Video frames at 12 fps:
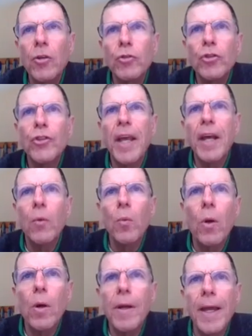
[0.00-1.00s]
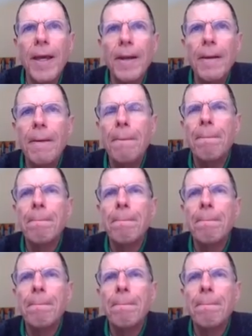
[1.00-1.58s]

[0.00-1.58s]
You just can't walk in